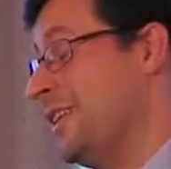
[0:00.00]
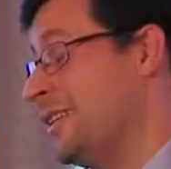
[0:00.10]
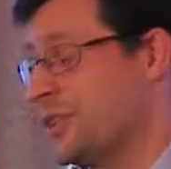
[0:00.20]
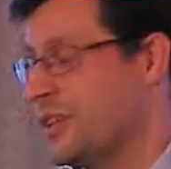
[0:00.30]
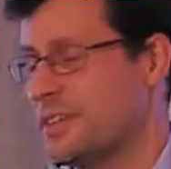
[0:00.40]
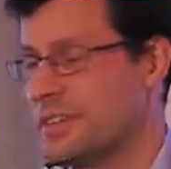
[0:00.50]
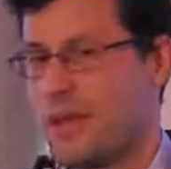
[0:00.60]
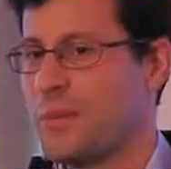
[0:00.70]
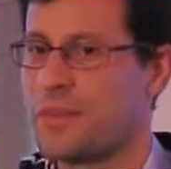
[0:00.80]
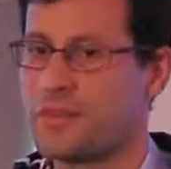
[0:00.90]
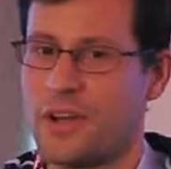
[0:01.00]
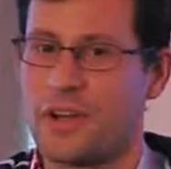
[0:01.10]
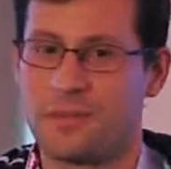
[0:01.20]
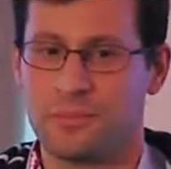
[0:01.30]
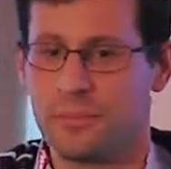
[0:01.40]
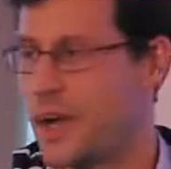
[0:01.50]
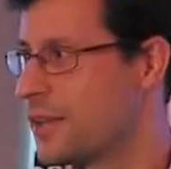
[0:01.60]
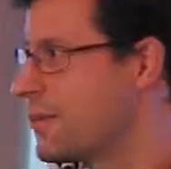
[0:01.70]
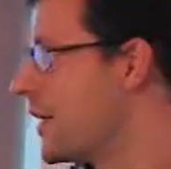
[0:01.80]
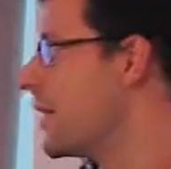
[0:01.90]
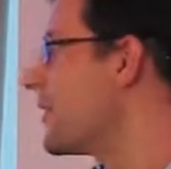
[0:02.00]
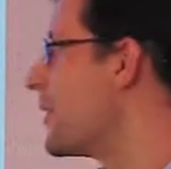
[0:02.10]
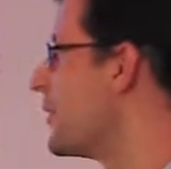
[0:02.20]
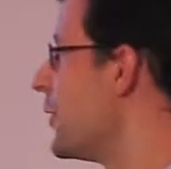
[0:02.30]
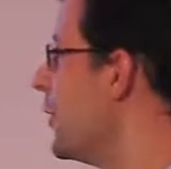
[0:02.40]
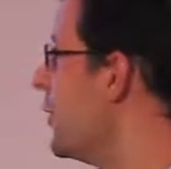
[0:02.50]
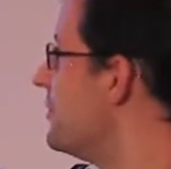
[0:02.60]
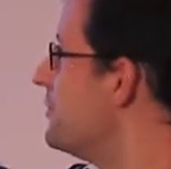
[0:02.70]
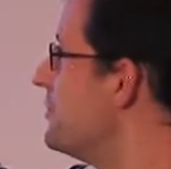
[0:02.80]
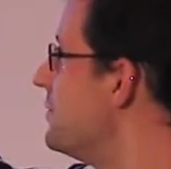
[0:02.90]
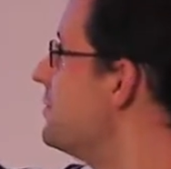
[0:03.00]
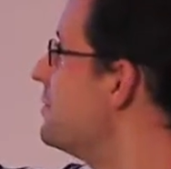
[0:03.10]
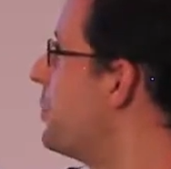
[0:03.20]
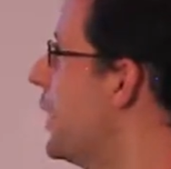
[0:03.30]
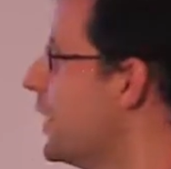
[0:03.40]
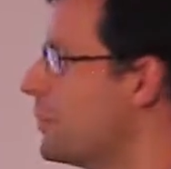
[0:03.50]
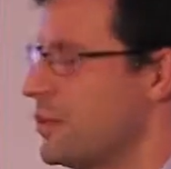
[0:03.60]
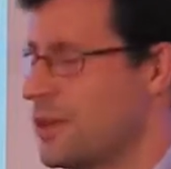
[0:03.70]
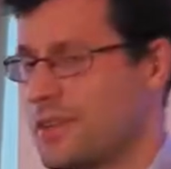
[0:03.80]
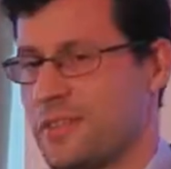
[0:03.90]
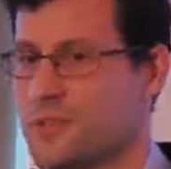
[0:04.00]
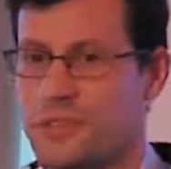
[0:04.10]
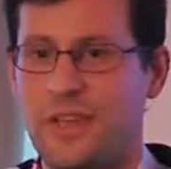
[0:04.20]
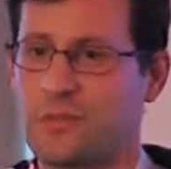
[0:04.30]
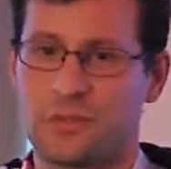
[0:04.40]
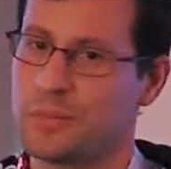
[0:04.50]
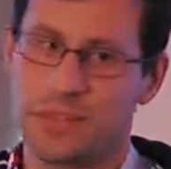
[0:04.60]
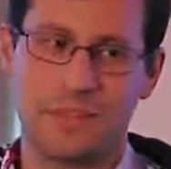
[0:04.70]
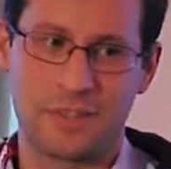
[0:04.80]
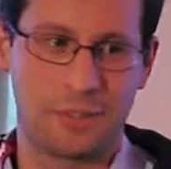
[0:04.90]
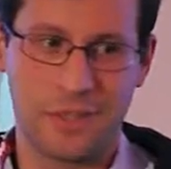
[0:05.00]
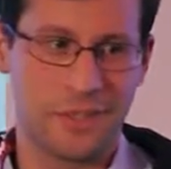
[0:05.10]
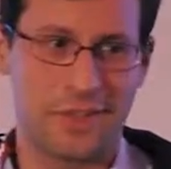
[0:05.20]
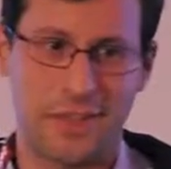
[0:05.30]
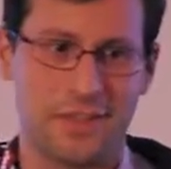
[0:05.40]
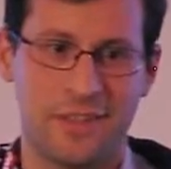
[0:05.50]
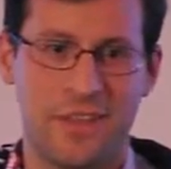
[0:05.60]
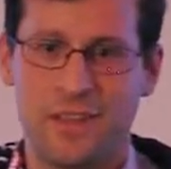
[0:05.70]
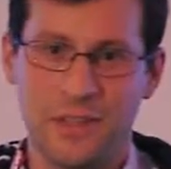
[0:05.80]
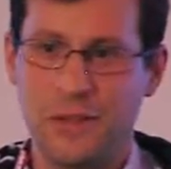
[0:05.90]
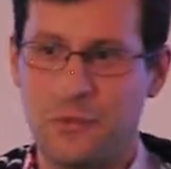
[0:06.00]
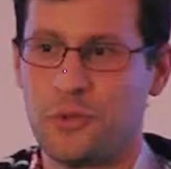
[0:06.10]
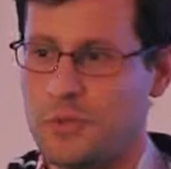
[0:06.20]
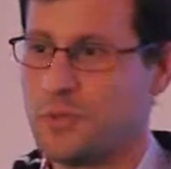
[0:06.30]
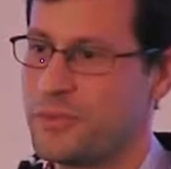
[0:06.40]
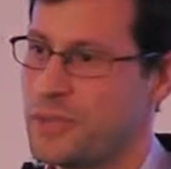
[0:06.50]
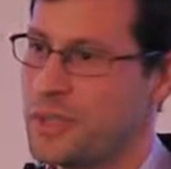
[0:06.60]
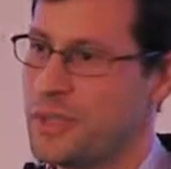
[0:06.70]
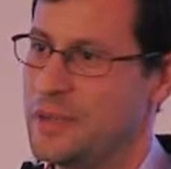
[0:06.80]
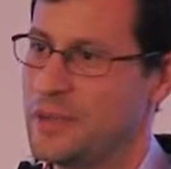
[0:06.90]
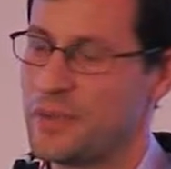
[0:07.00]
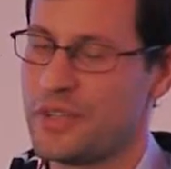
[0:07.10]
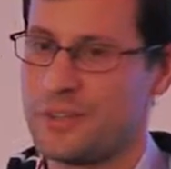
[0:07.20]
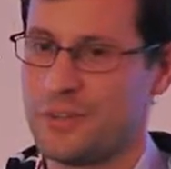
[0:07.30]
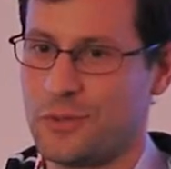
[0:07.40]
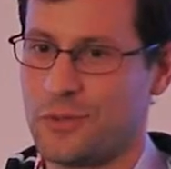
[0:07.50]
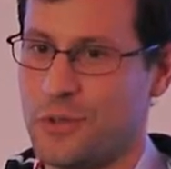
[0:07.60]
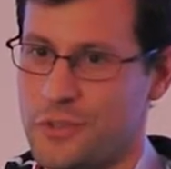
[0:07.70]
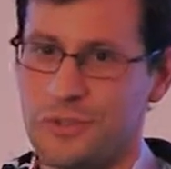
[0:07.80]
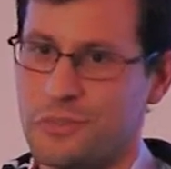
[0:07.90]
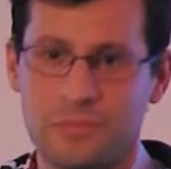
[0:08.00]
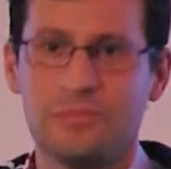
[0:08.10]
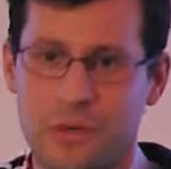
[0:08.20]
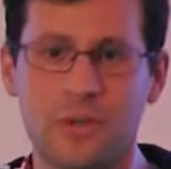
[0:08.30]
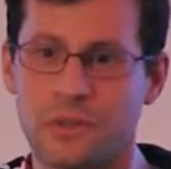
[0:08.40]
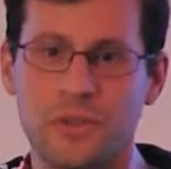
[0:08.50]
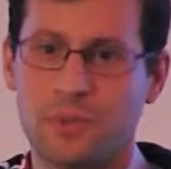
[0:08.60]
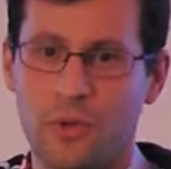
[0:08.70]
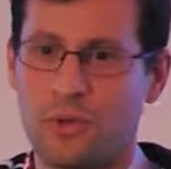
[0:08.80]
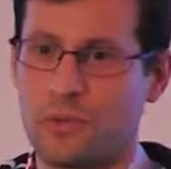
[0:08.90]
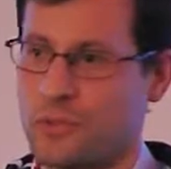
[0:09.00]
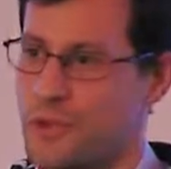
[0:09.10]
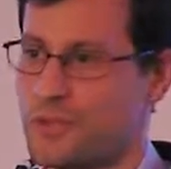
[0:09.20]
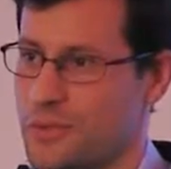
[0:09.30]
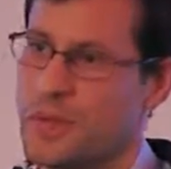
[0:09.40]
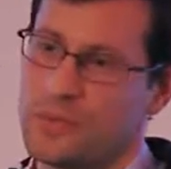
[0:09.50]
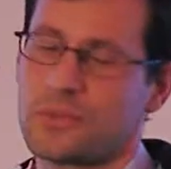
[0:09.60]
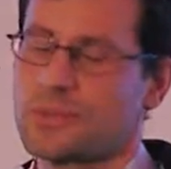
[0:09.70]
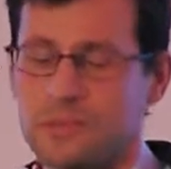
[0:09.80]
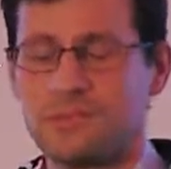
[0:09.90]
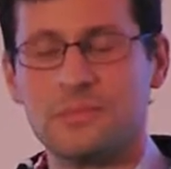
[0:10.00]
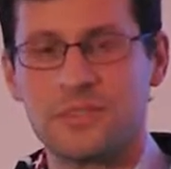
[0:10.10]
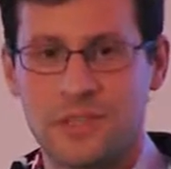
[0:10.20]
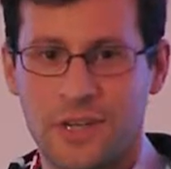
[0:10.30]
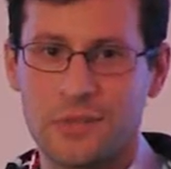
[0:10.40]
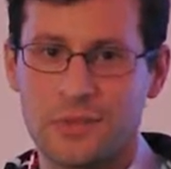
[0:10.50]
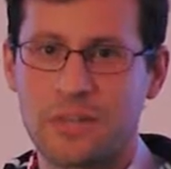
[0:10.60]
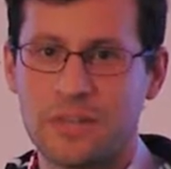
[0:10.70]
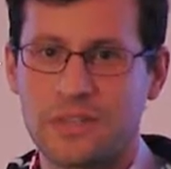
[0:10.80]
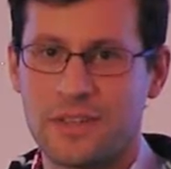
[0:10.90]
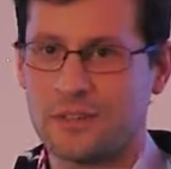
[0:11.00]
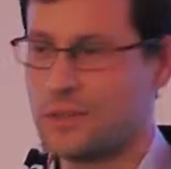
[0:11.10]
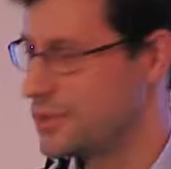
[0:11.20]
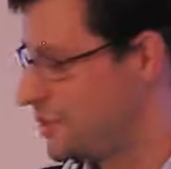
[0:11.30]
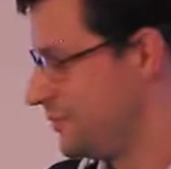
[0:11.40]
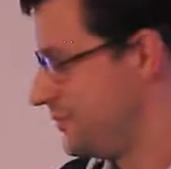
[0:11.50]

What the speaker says: So this is something where, by the way, there's no pink box. You just have to be disciplined. And if you release a new version or you deploy a new version, you have to start your A/B test over.